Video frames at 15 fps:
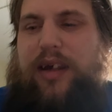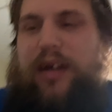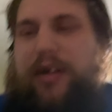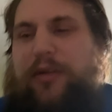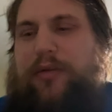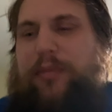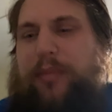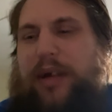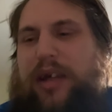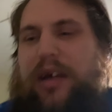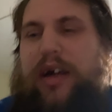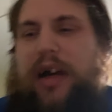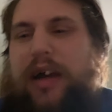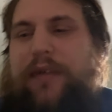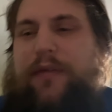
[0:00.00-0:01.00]
I use my
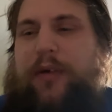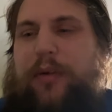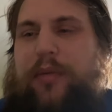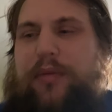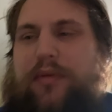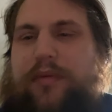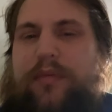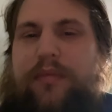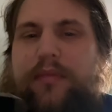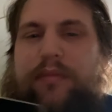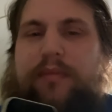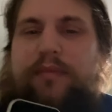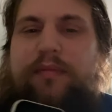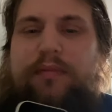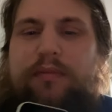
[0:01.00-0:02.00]
iPhone
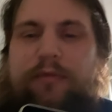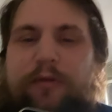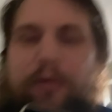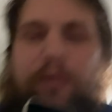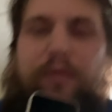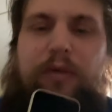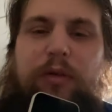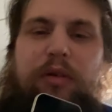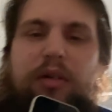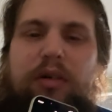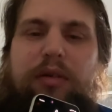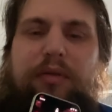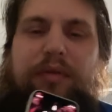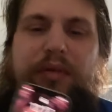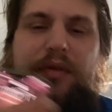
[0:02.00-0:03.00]
for phone
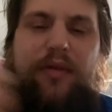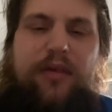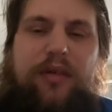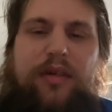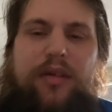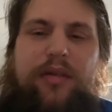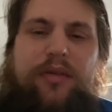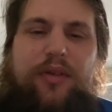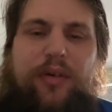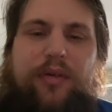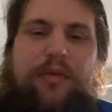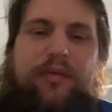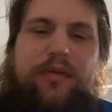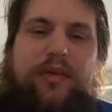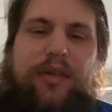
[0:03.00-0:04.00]
calls,
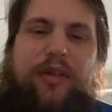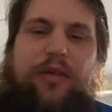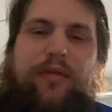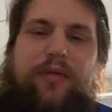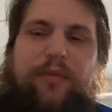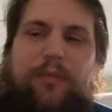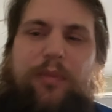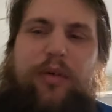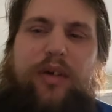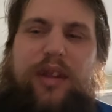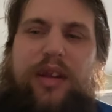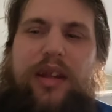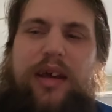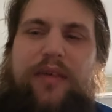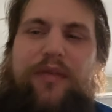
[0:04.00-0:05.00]
so no point
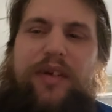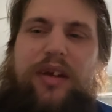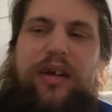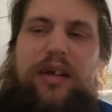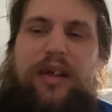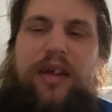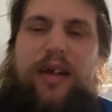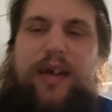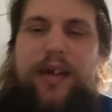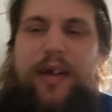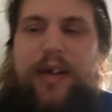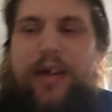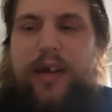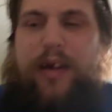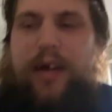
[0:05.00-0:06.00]
in having...
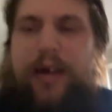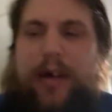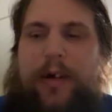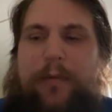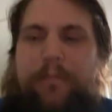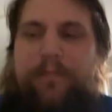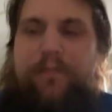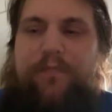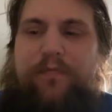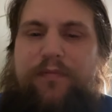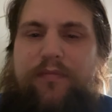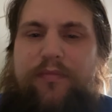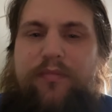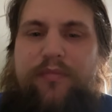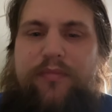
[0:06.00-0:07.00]
Um,
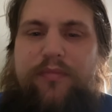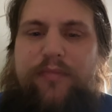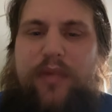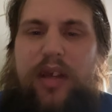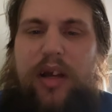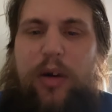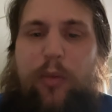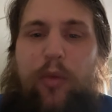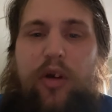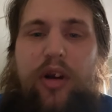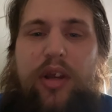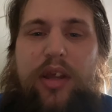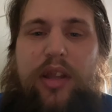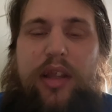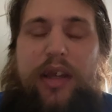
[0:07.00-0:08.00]
a
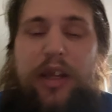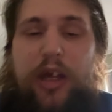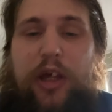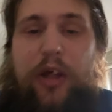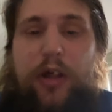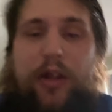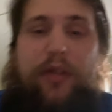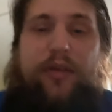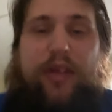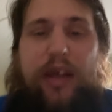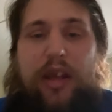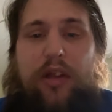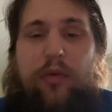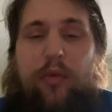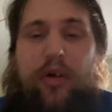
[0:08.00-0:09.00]
work like a
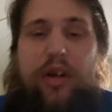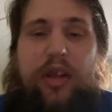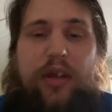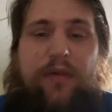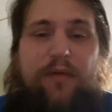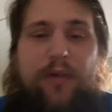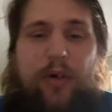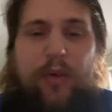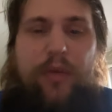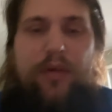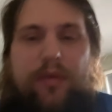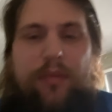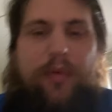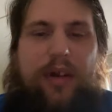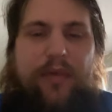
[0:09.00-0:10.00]
second working phone
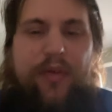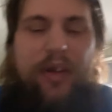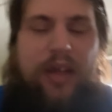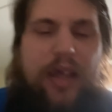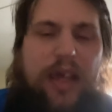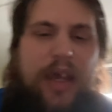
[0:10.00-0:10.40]
or whatever.